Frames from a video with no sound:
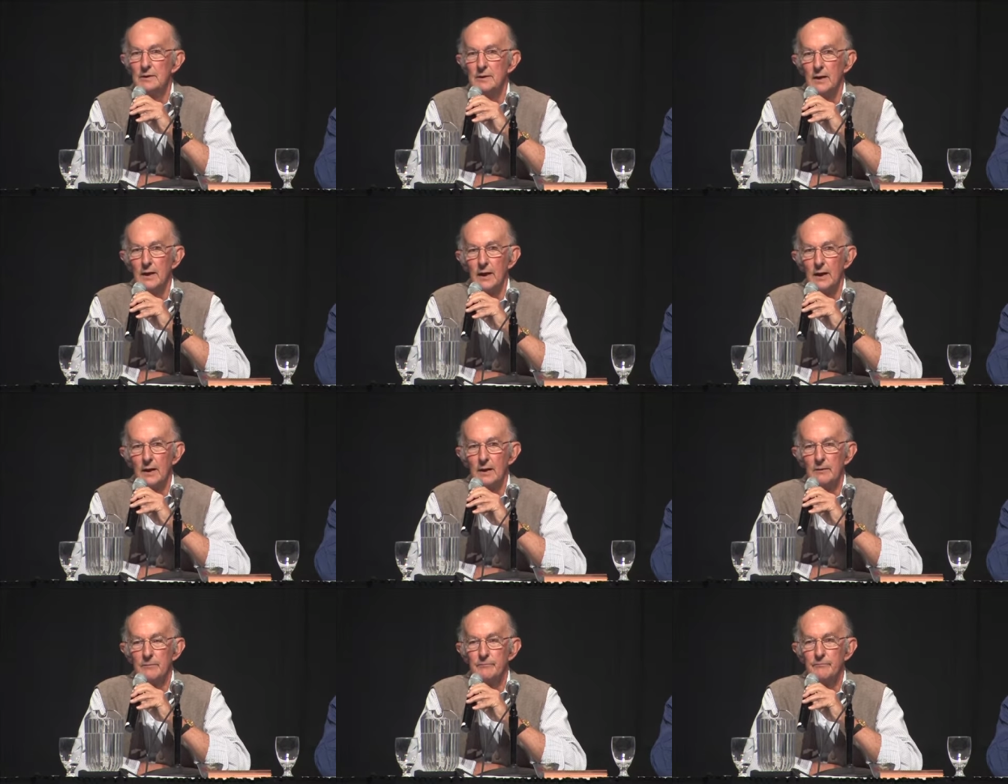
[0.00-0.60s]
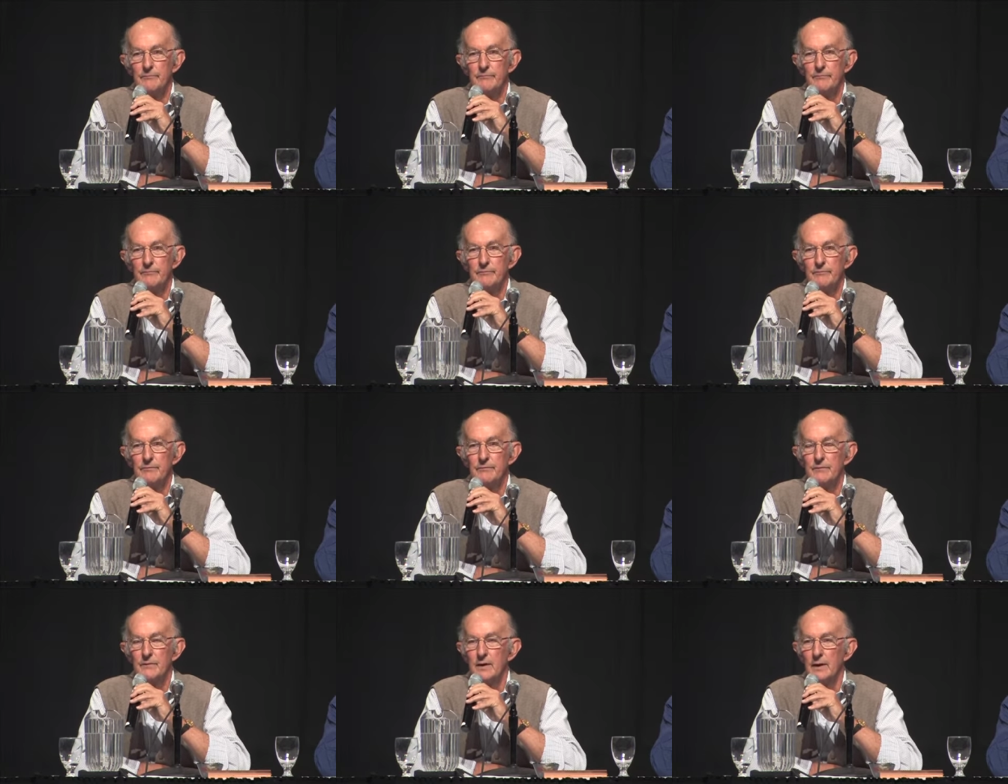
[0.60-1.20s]
Uh,
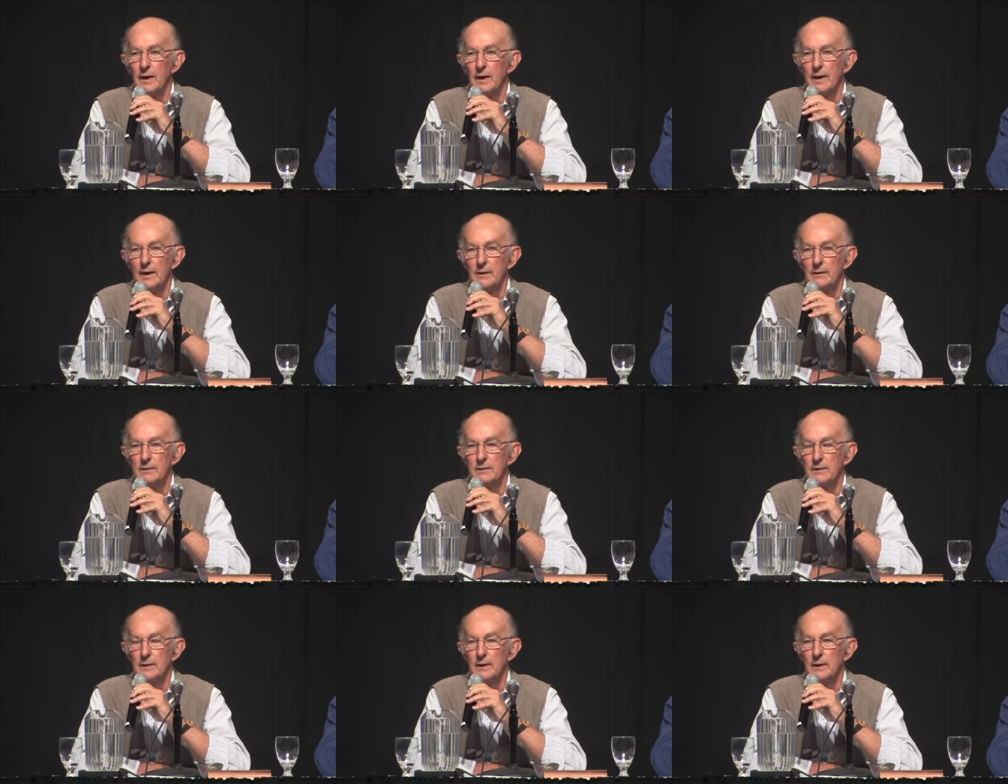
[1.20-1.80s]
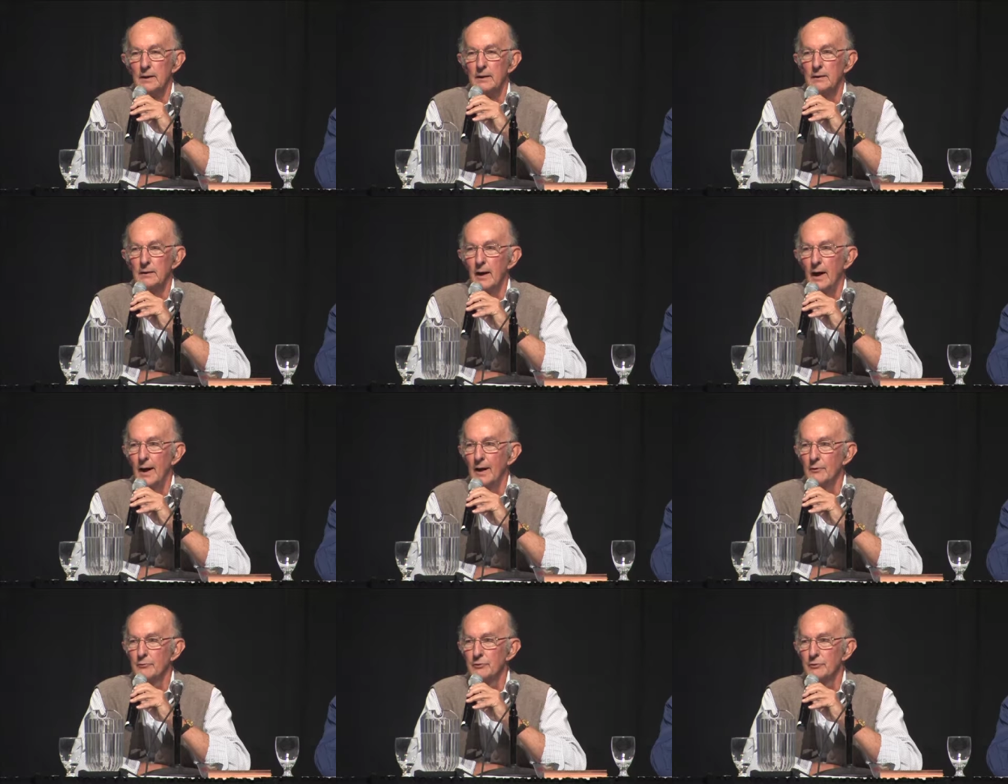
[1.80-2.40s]
and uh,
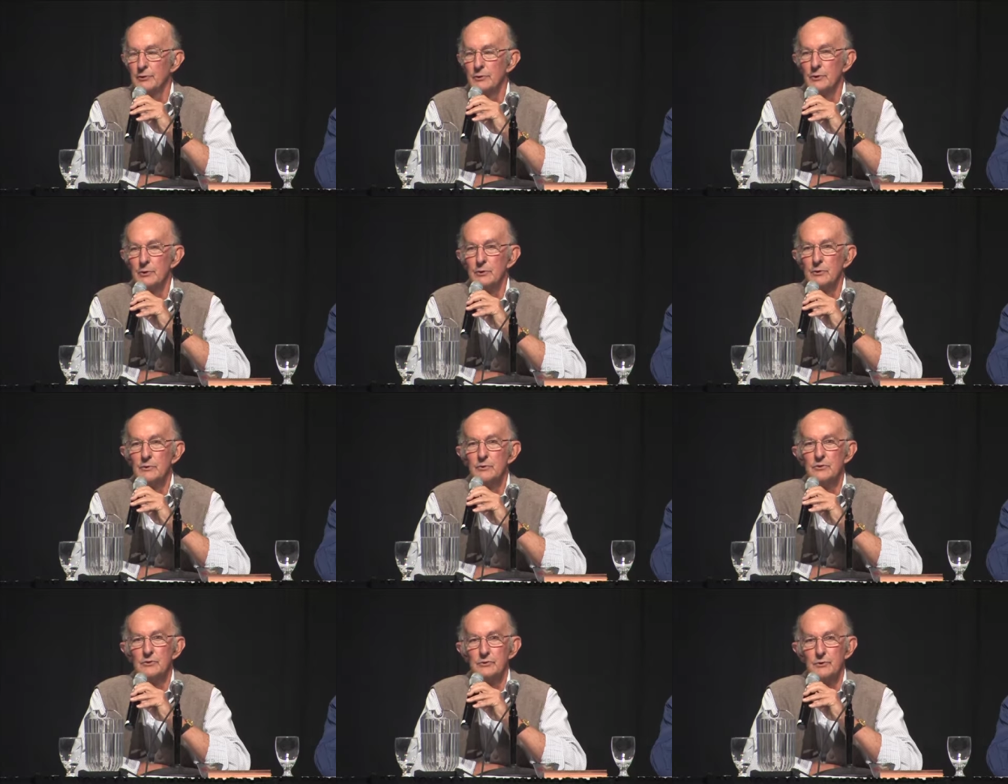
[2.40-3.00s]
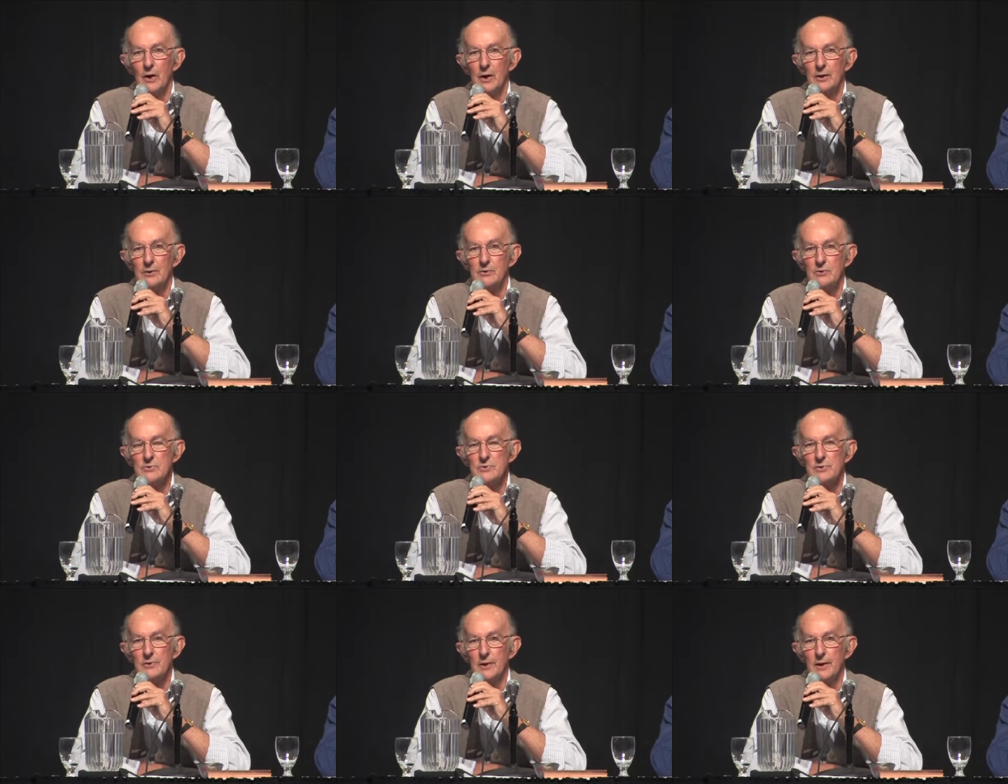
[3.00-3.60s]
after
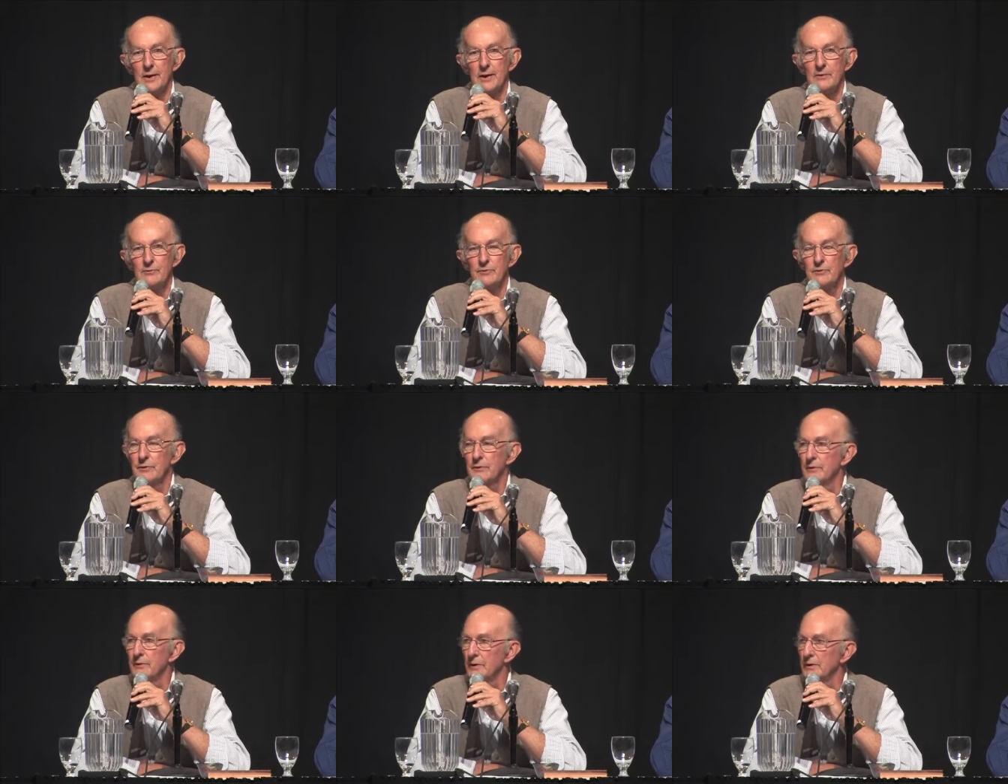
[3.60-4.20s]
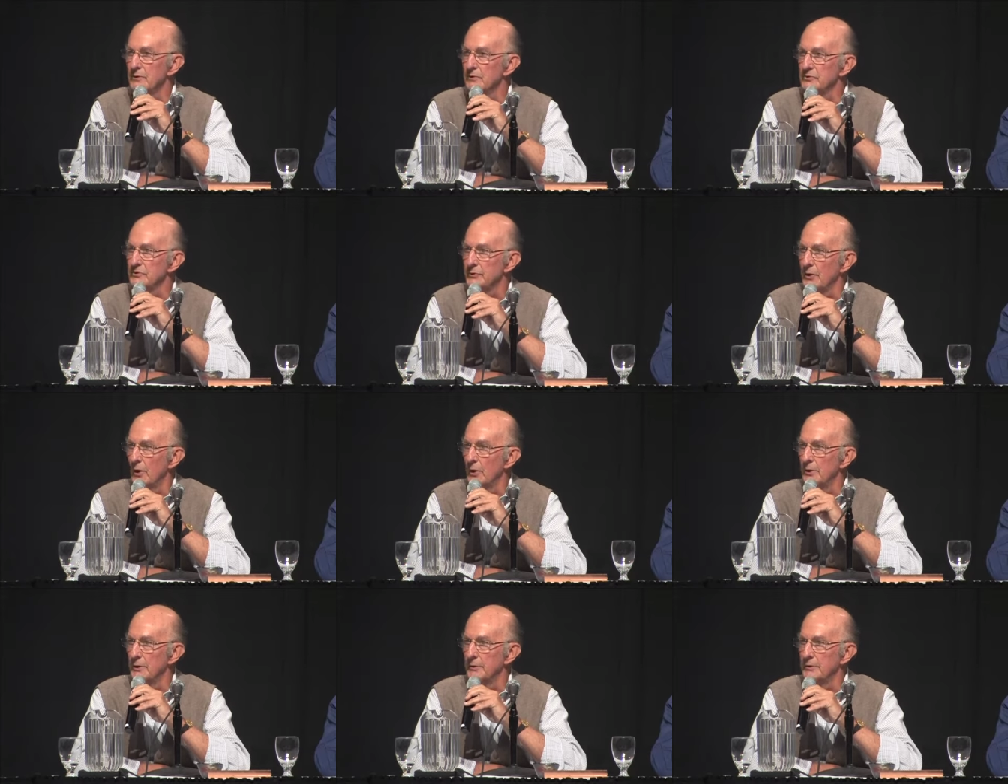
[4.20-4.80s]
Saunders left, things
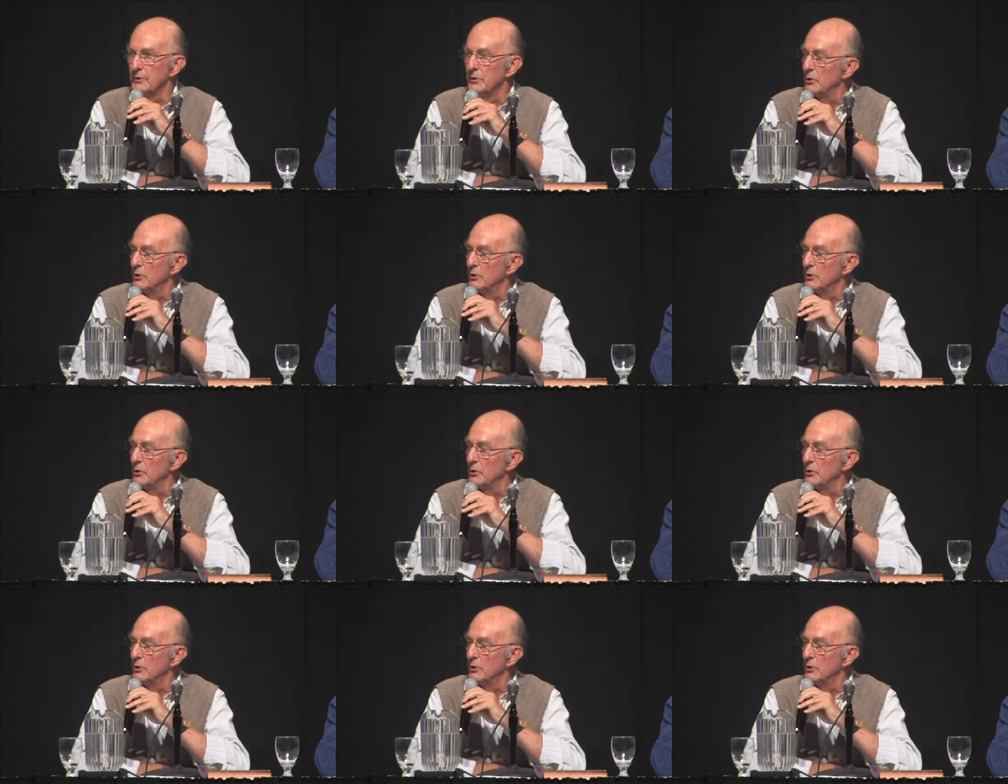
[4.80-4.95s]
started to